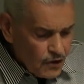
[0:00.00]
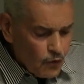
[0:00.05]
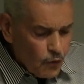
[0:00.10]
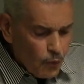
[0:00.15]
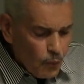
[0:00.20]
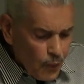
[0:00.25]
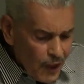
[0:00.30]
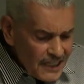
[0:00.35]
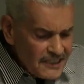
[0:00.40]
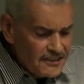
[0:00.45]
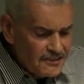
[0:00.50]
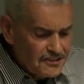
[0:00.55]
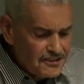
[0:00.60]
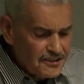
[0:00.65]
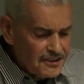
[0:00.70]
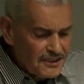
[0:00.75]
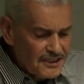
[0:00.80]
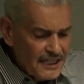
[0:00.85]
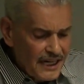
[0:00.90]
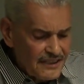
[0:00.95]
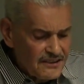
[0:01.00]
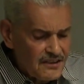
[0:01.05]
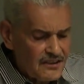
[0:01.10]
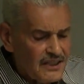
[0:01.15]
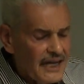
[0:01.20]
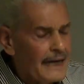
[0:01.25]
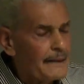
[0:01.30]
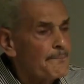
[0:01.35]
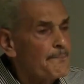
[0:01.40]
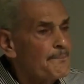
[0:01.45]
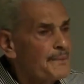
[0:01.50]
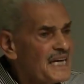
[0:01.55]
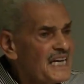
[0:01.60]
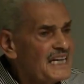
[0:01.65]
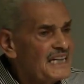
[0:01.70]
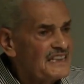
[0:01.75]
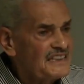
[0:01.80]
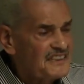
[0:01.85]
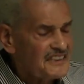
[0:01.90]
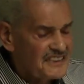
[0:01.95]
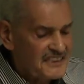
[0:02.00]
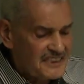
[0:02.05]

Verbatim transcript: working together like bees